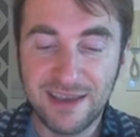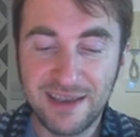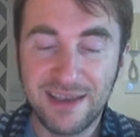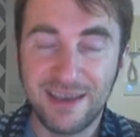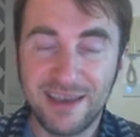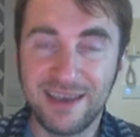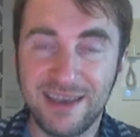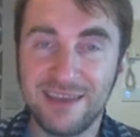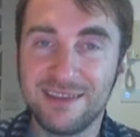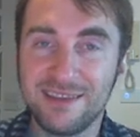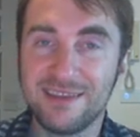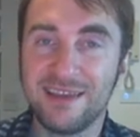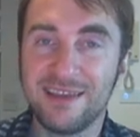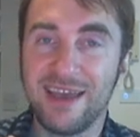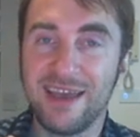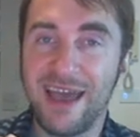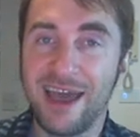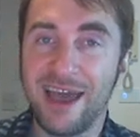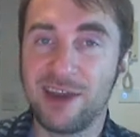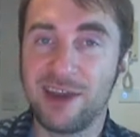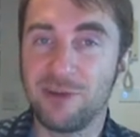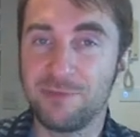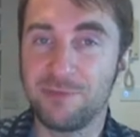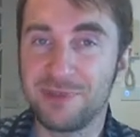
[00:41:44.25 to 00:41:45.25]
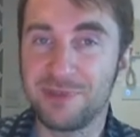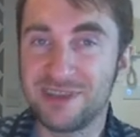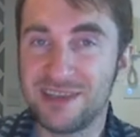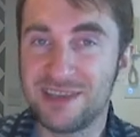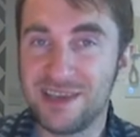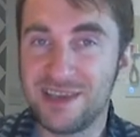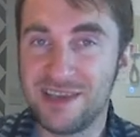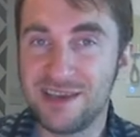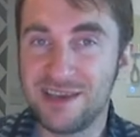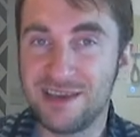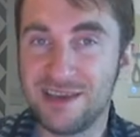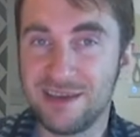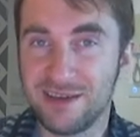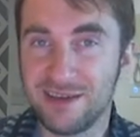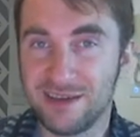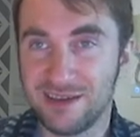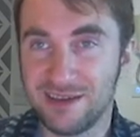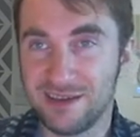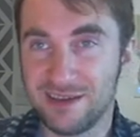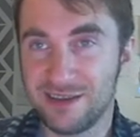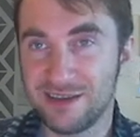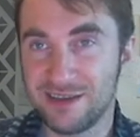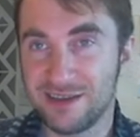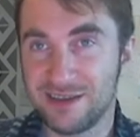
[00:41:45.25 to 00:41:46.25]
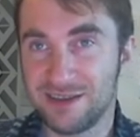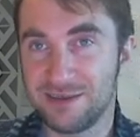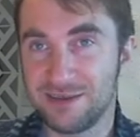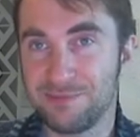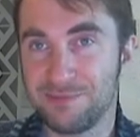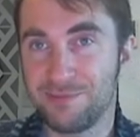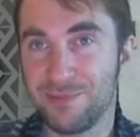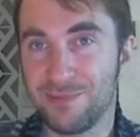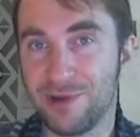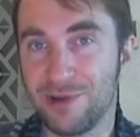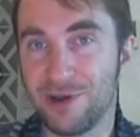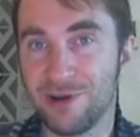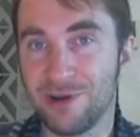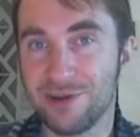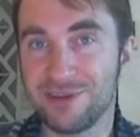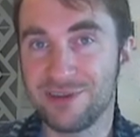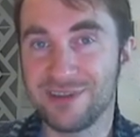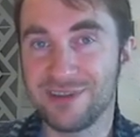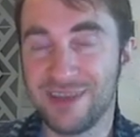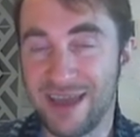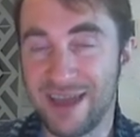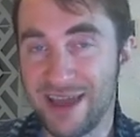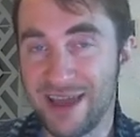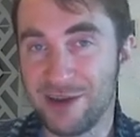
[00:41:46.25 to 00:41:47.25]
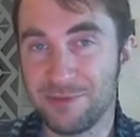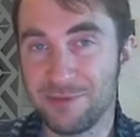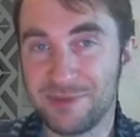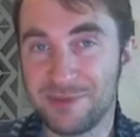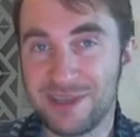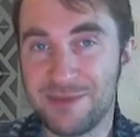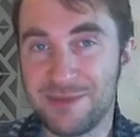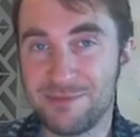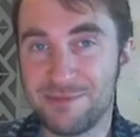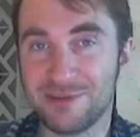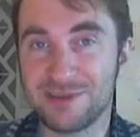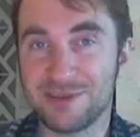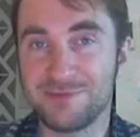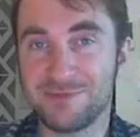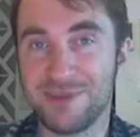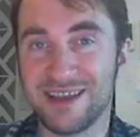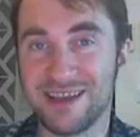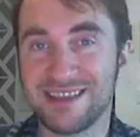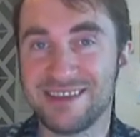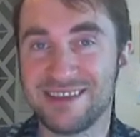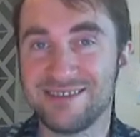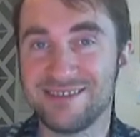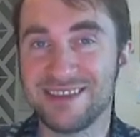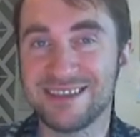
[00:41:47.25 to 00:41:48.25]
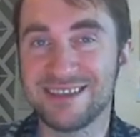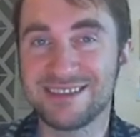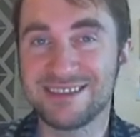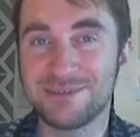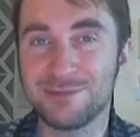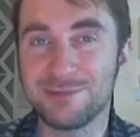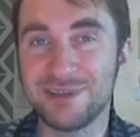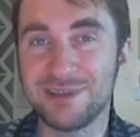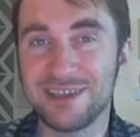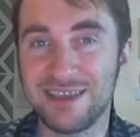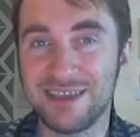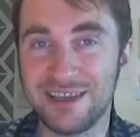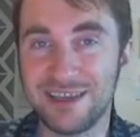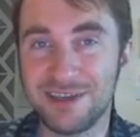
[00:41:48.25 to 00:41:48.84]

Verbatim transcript: And the adoptee part, the adoptee perspective, that's really